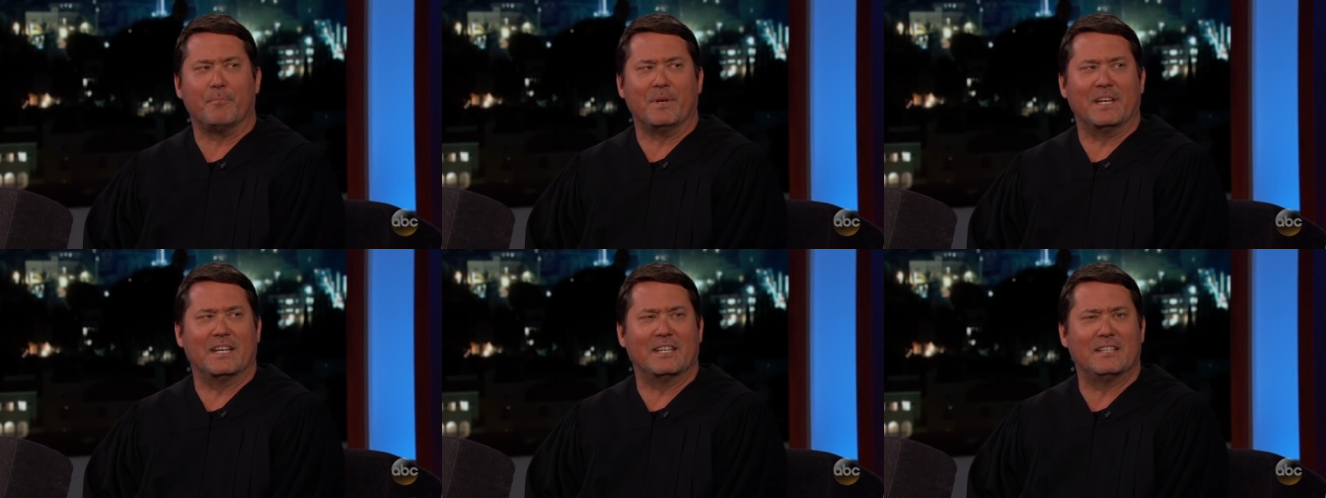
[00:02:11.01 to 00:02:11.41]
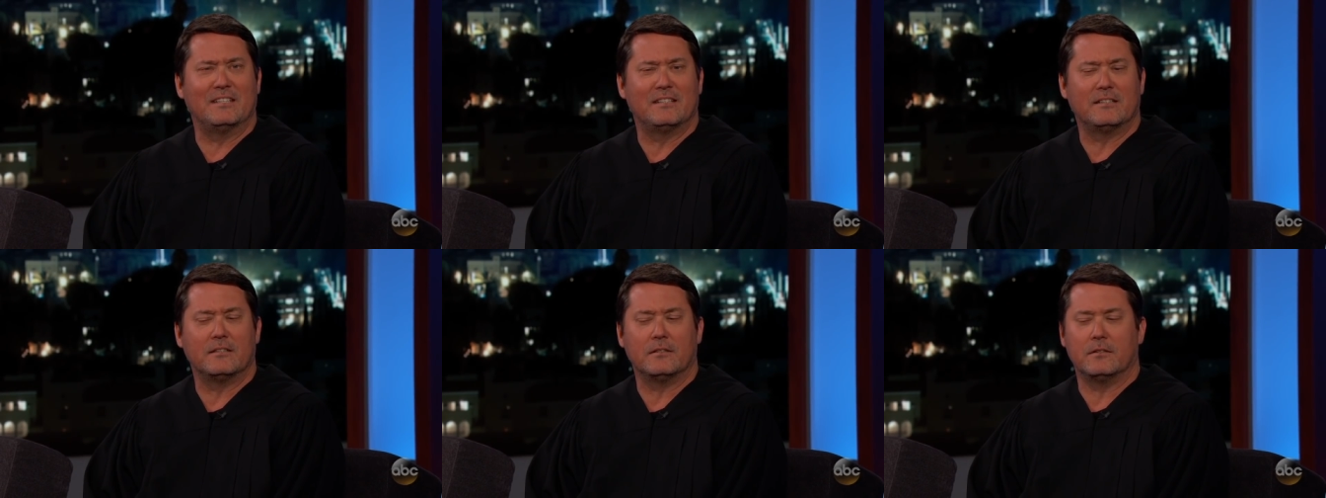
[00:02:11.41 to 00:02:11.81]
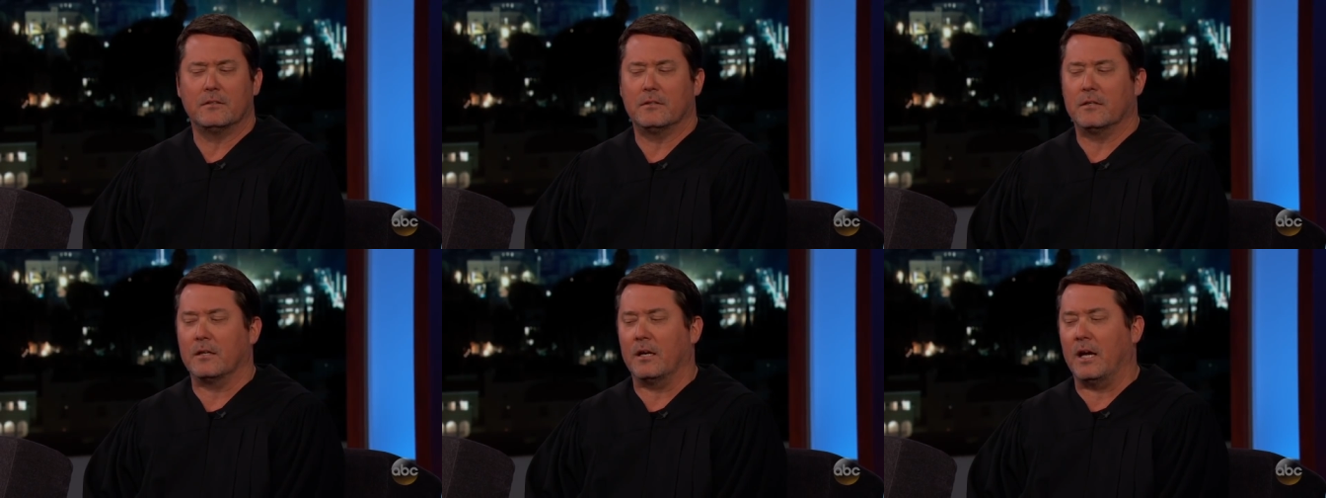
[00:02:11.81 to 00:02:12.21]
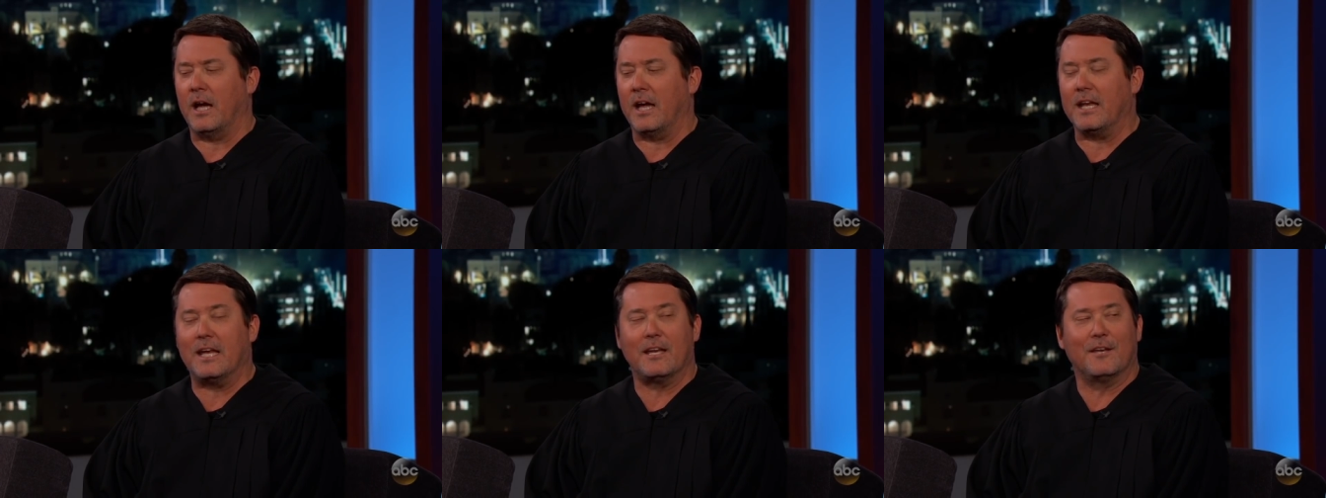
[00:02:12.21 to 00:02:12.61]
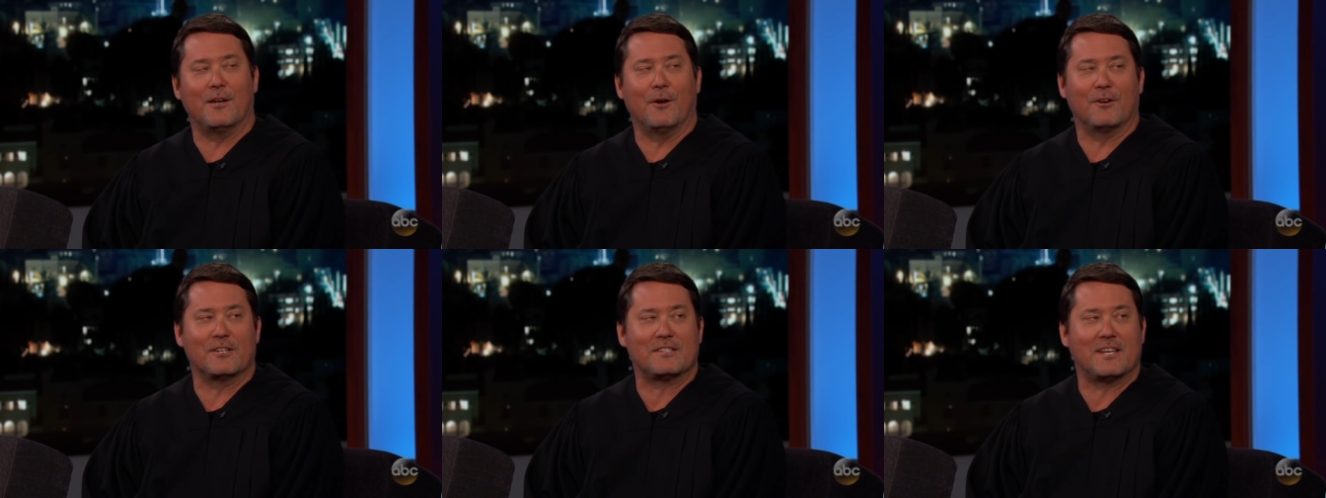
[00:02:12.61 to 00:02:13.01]
have been. Yeah, yeah. I didn't
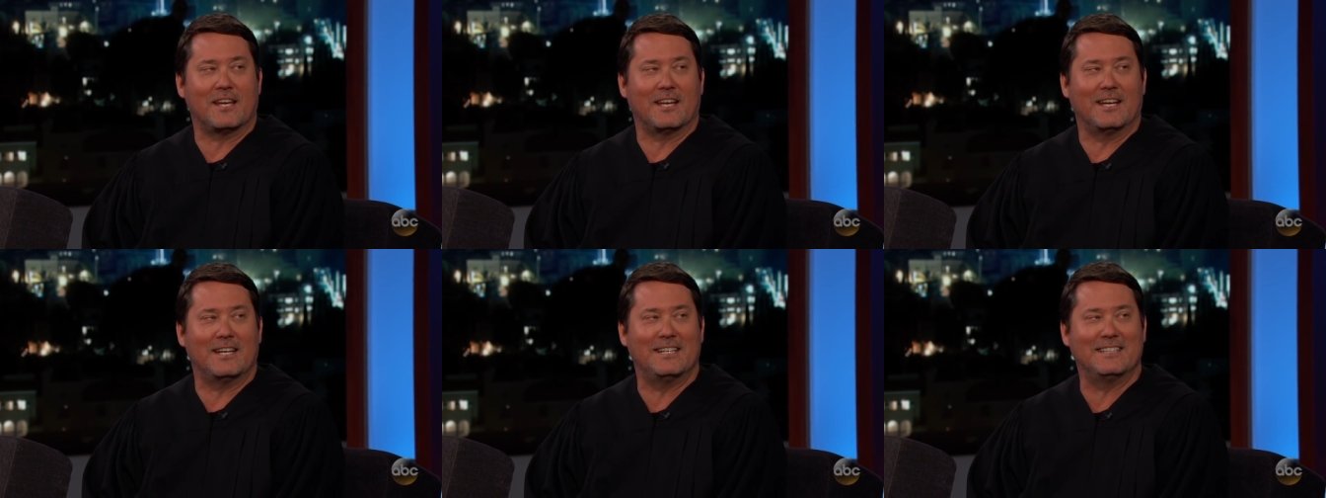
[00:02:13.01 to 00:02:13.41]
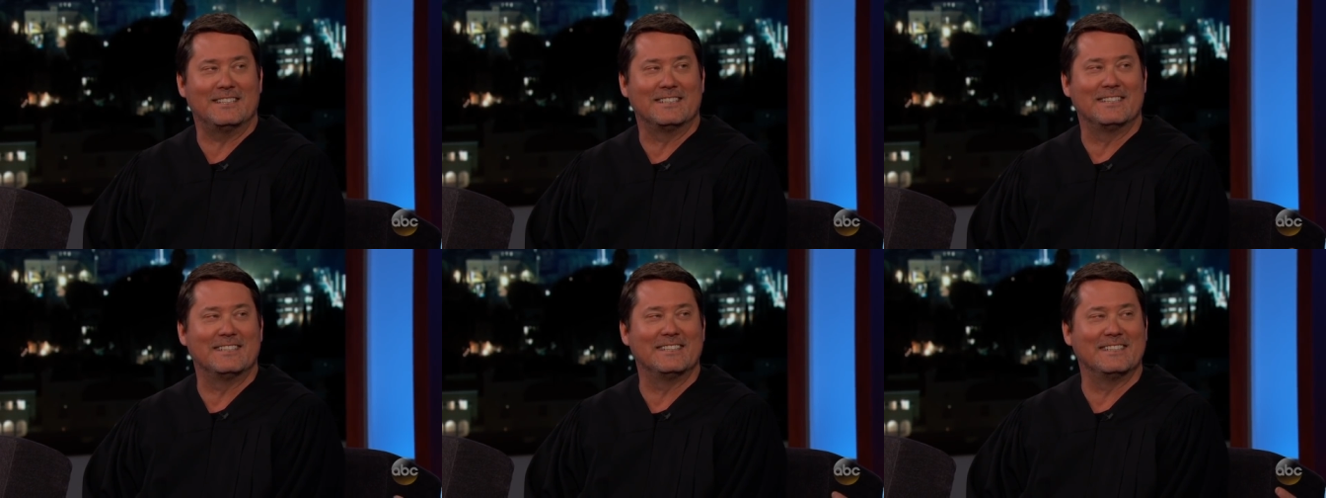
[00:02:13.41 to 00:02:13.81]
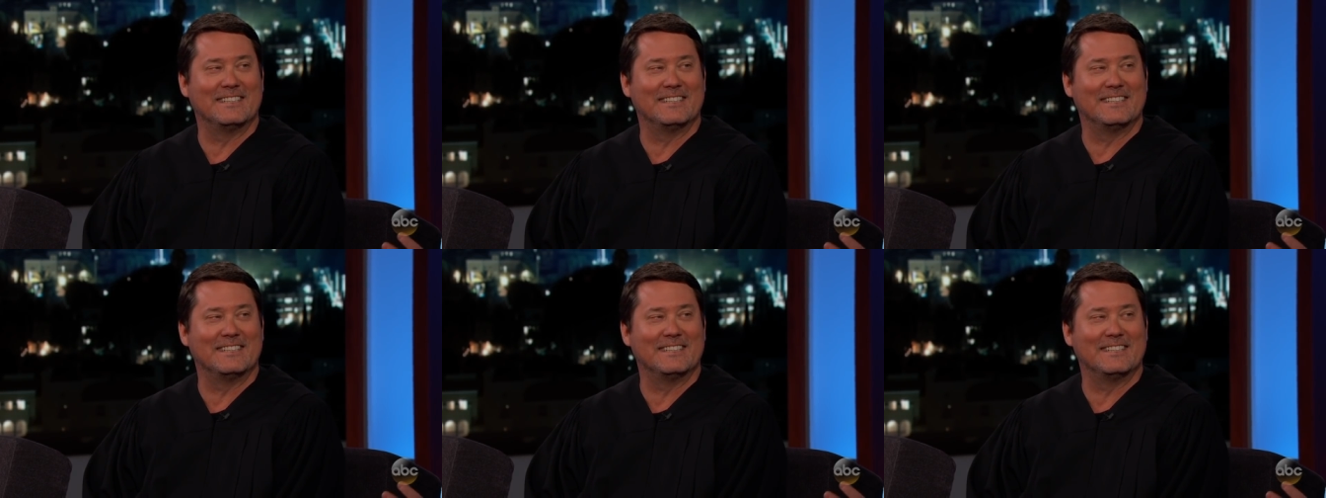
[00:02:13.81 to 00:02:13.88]
notice any. Does the